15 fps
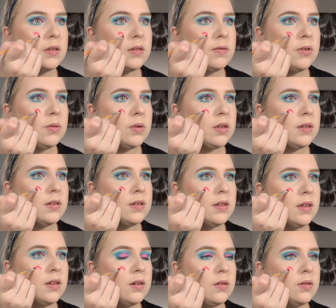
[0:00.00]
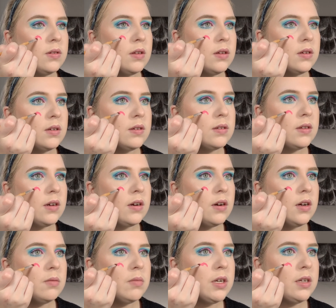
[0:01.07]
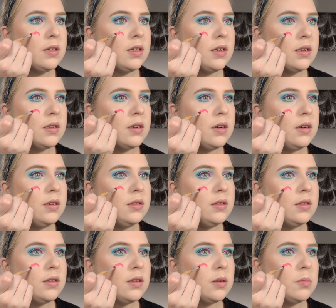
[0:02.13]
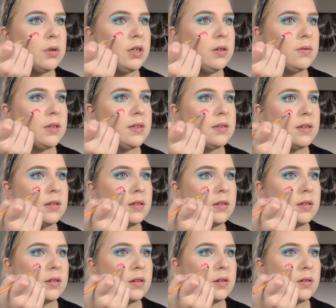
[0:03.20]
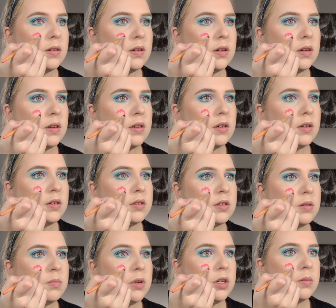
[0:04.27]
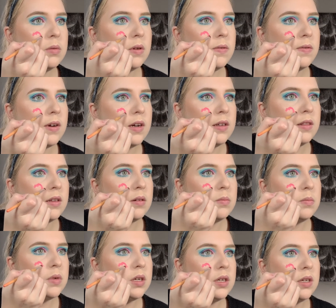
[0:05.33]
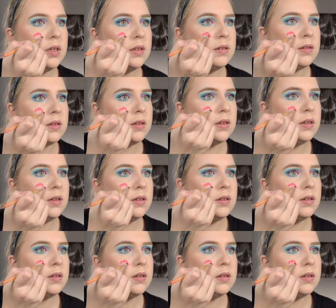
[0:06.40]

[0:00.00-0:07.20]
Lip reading: If you want to see those looks, they're on my TikTok and they're pretty recent, so should be able to find them pretty easily.